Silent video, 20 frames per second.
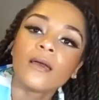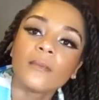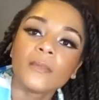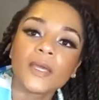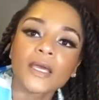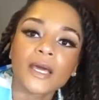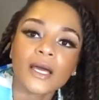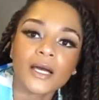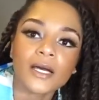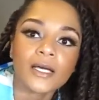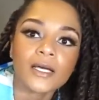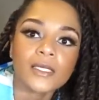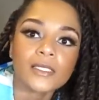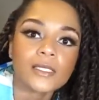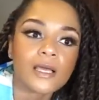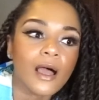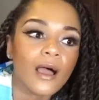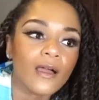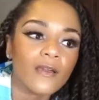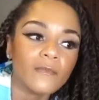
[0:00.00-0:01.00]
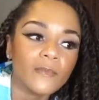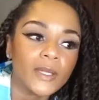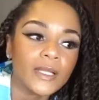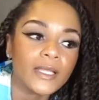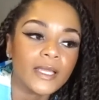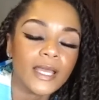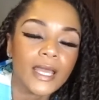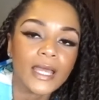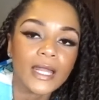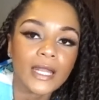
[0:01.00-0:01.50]
because I've
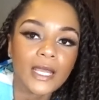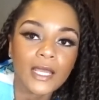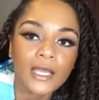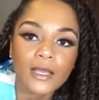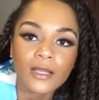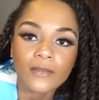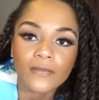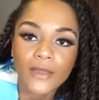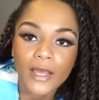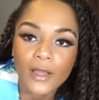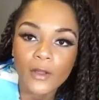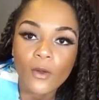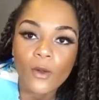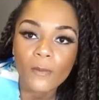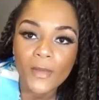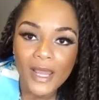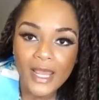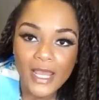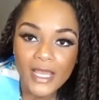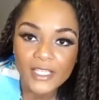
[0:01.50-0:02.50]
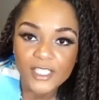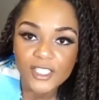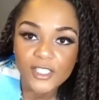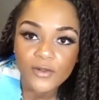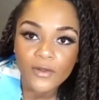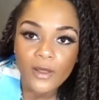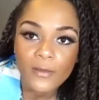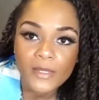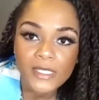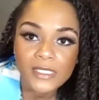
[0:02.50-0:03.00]
been getting, like, on my
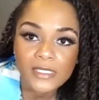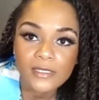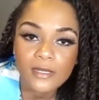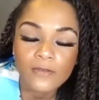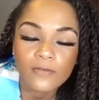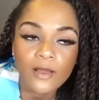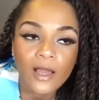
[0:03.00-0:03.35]
Instagram and stuff,